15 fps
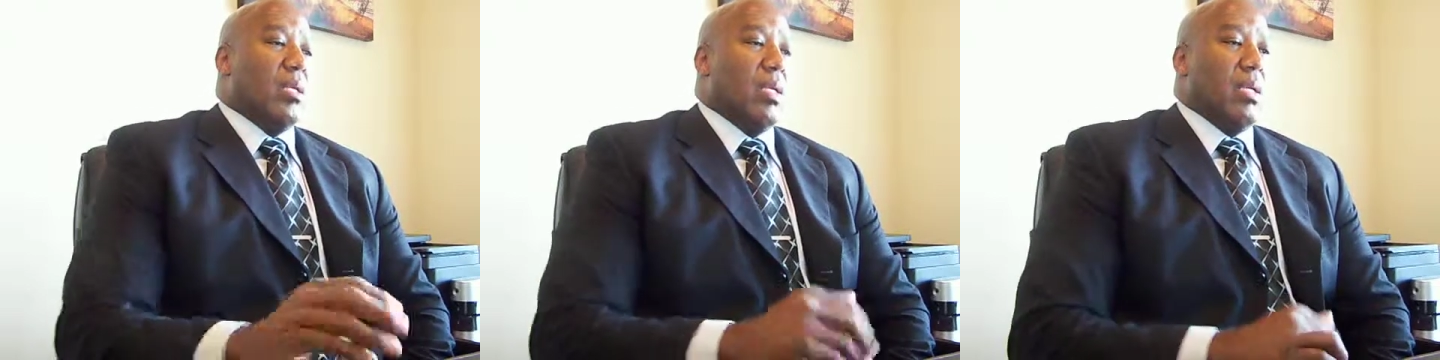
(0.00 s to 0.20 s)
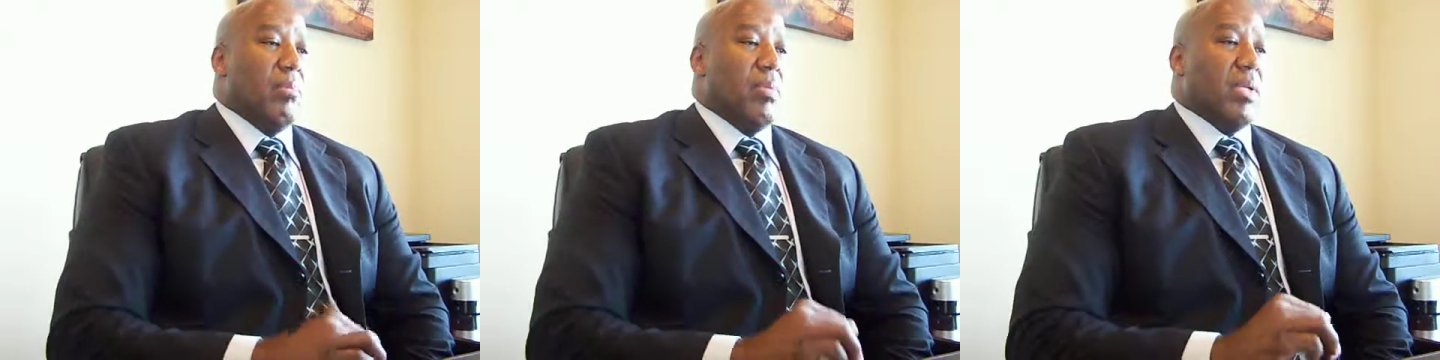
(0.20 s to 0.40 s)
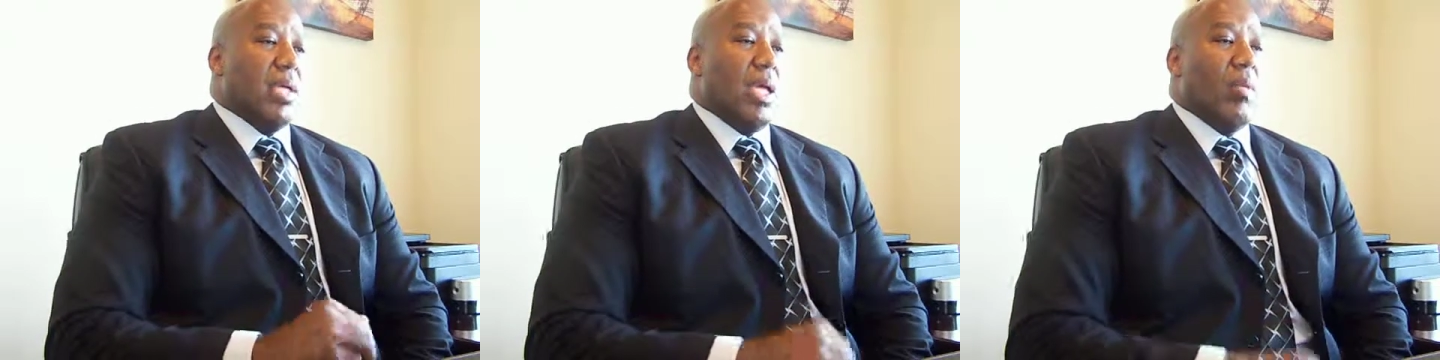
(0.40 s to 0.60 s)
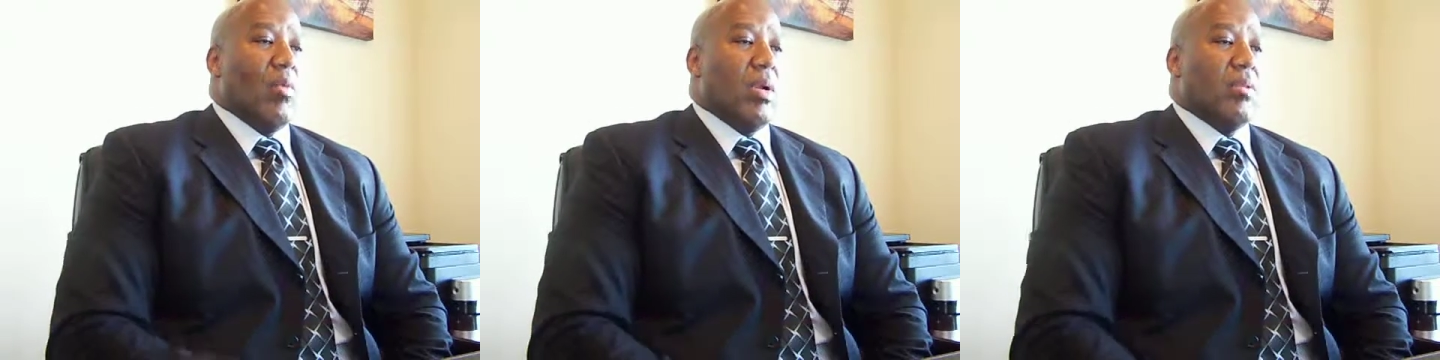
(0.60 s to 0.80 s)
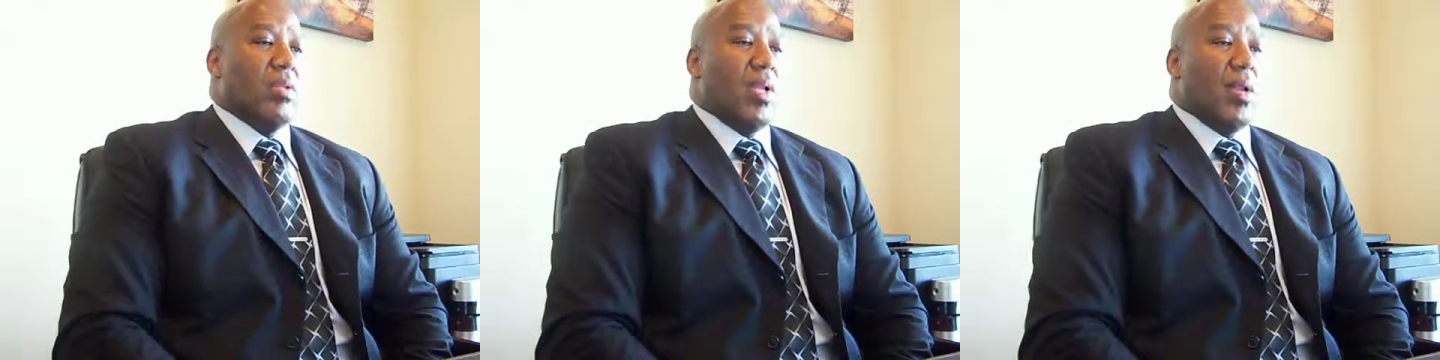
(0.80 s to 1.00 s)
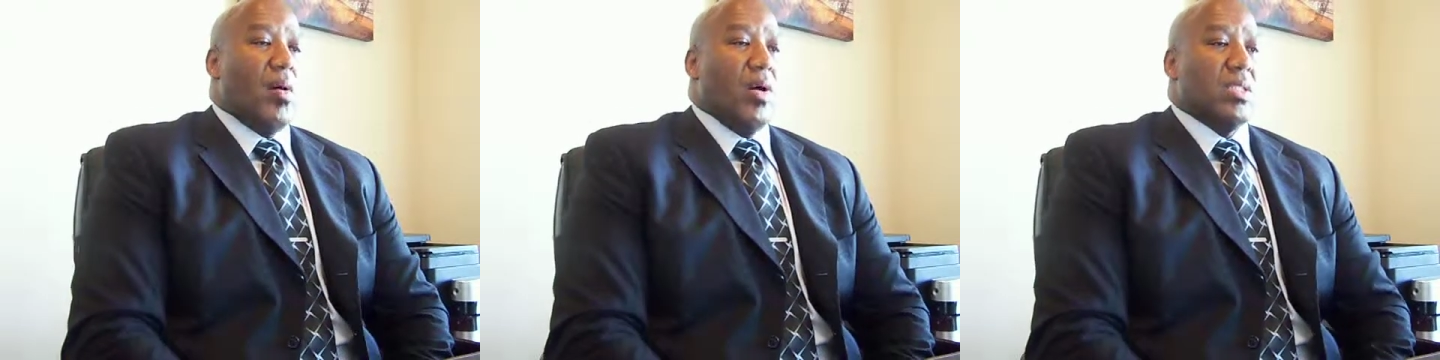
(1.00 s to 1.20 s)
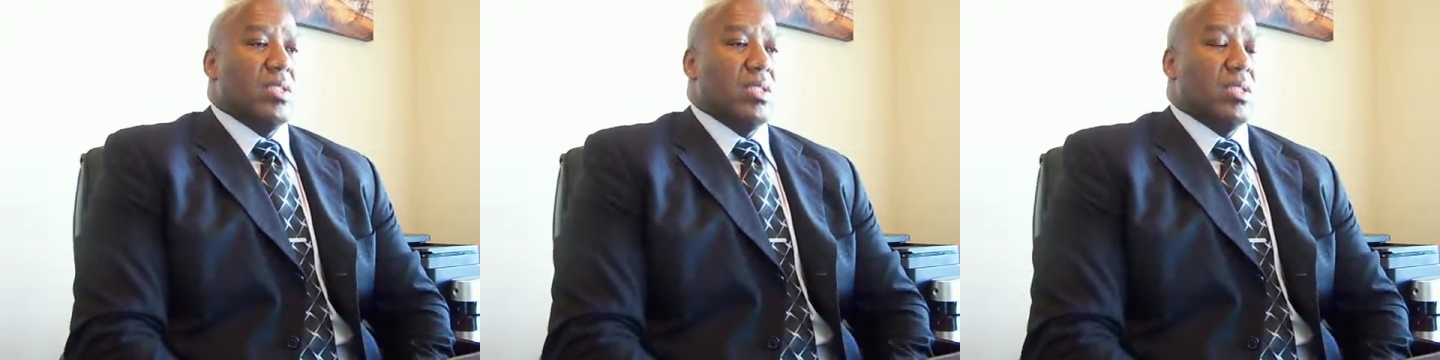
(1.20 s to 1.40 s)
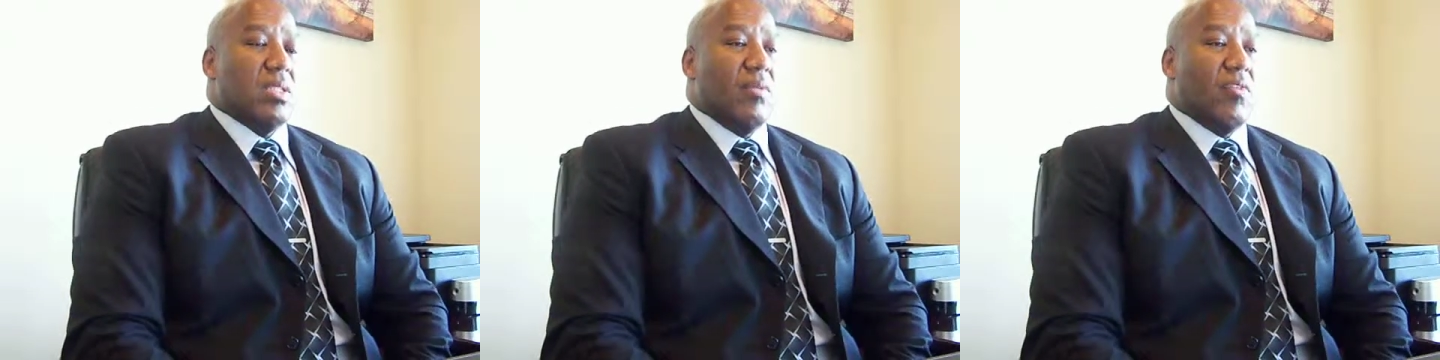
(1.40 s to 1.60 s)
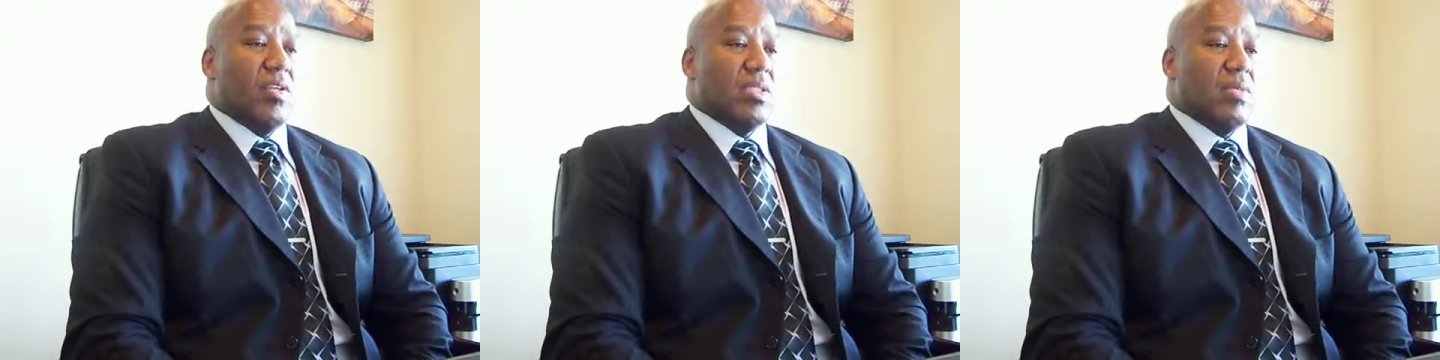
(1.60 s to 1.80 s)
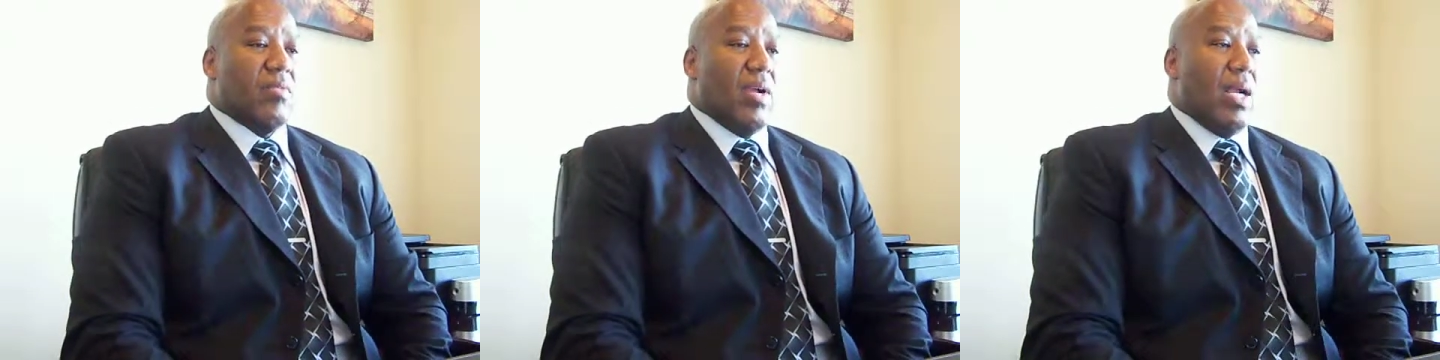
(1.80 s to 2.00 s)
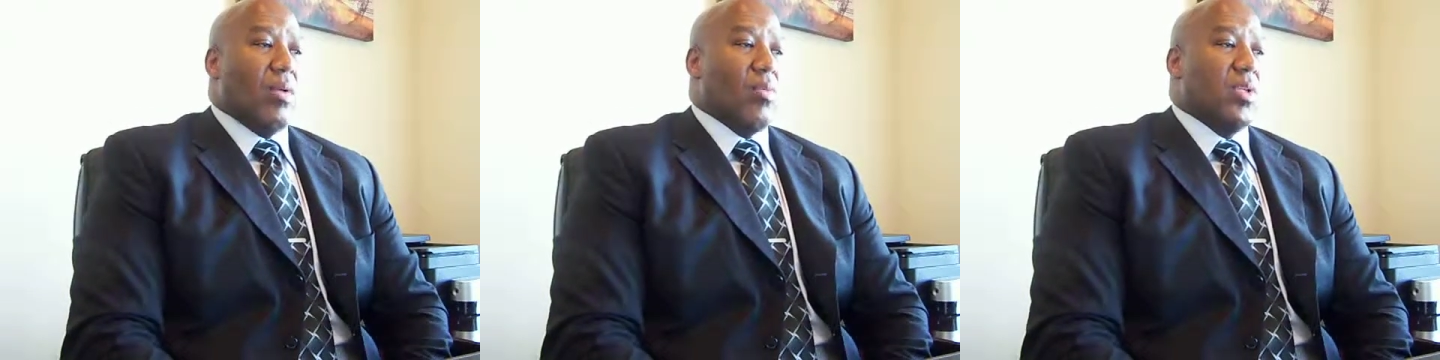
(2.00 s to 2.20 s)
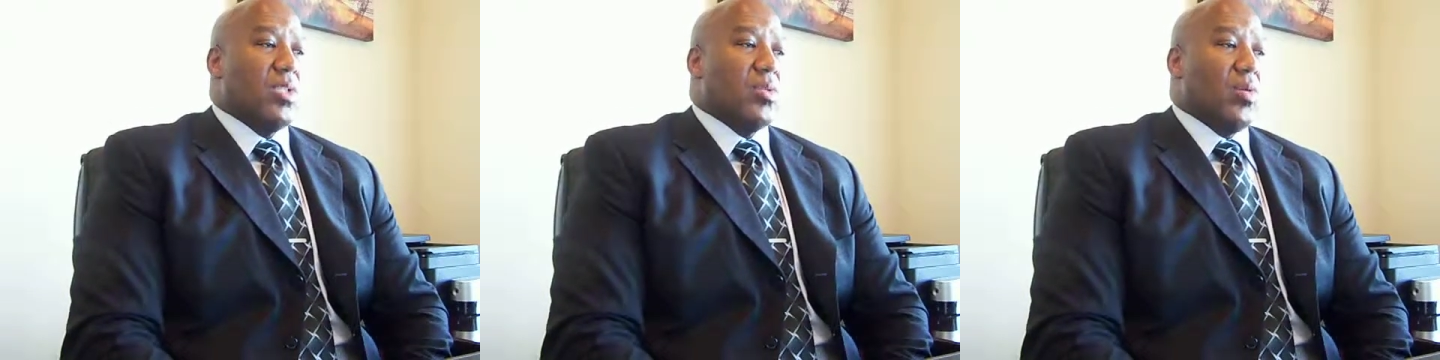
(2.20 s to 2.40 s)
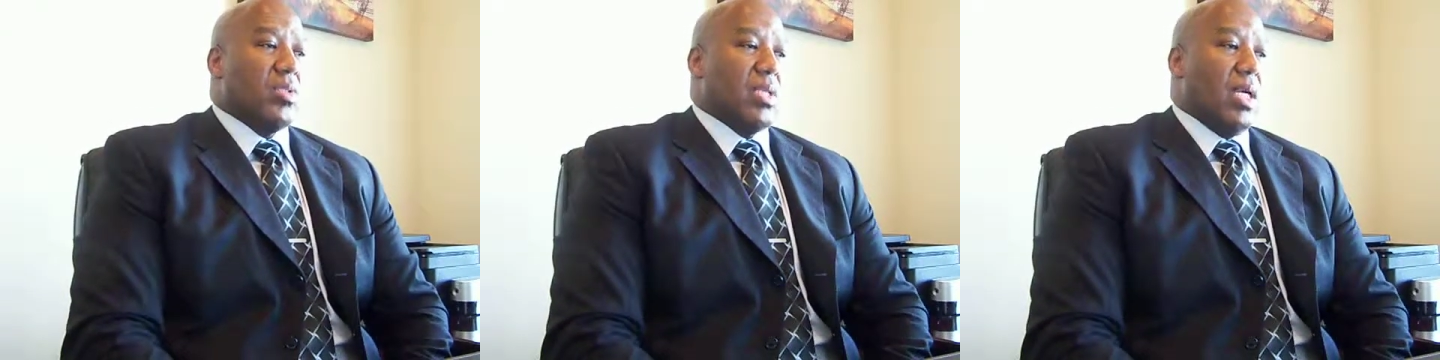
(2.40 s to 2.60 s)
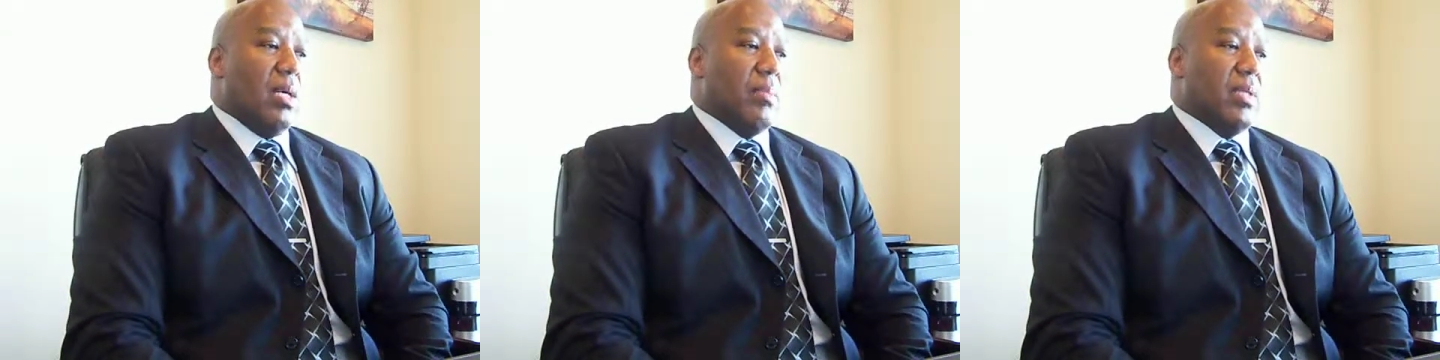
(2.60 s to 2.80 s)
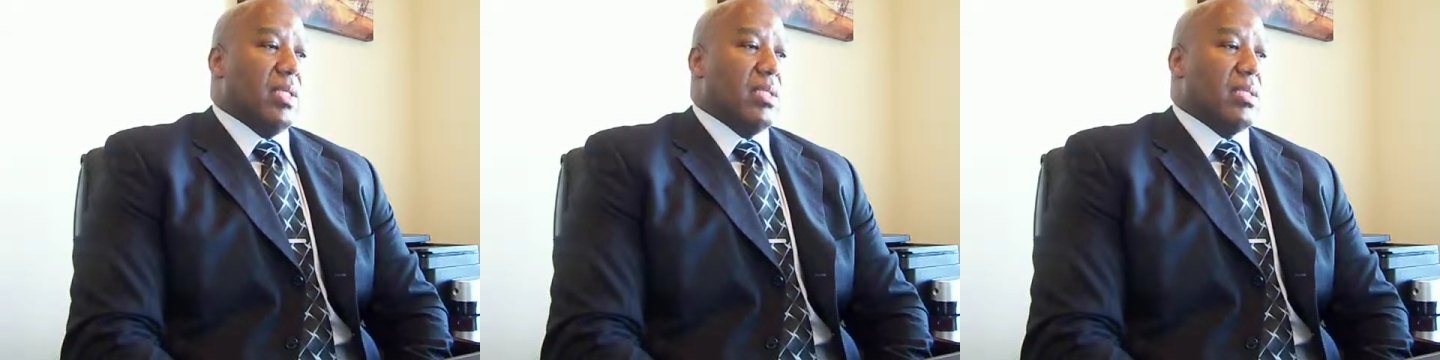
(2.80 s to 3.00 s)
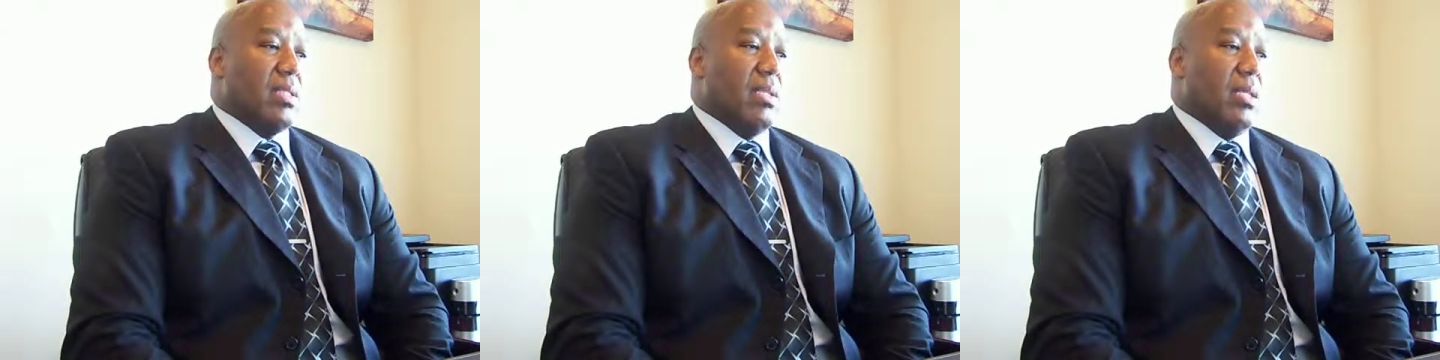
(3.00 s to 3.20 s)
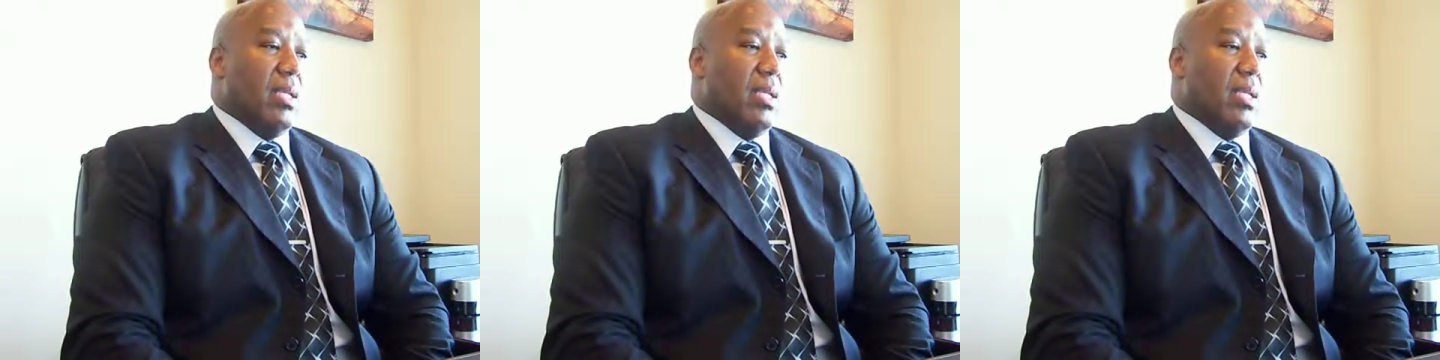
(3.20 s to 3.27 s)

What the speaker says: became one of the largest diversified resource companies.